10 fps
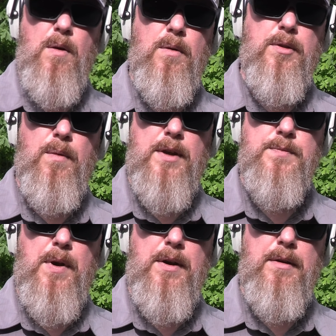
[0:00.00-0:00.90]
wrong with the
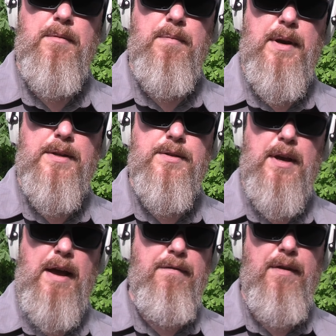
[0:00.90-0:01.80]
Rost Martin, but
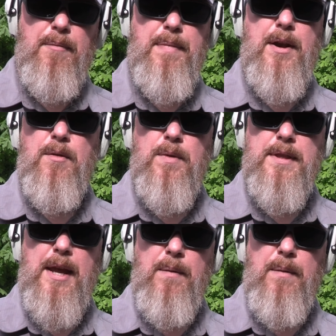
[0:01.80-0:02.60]
I felt better with the